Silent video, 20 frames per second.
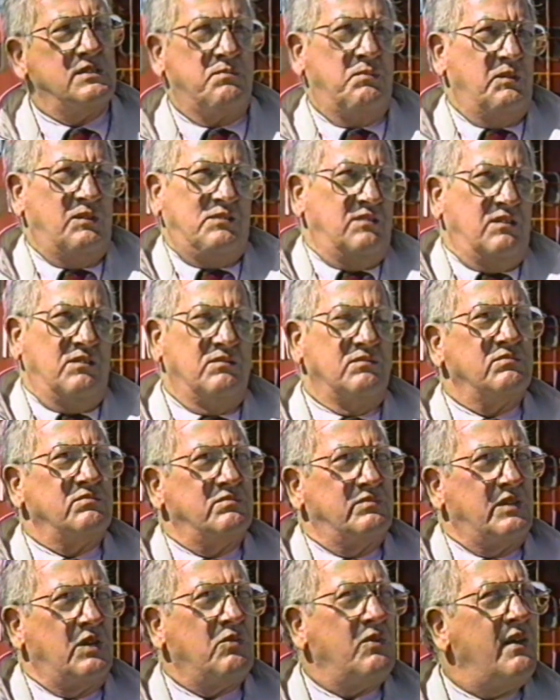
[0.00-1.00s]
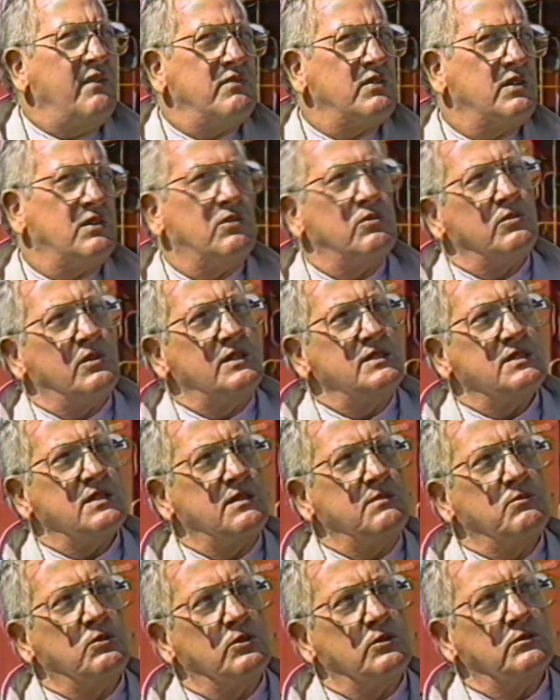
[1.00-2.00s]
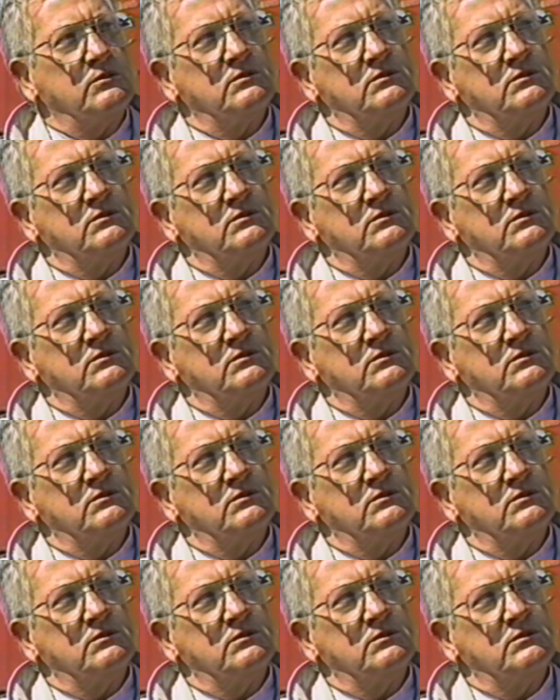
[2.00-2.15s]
but you know, we don't have the good old days anymore.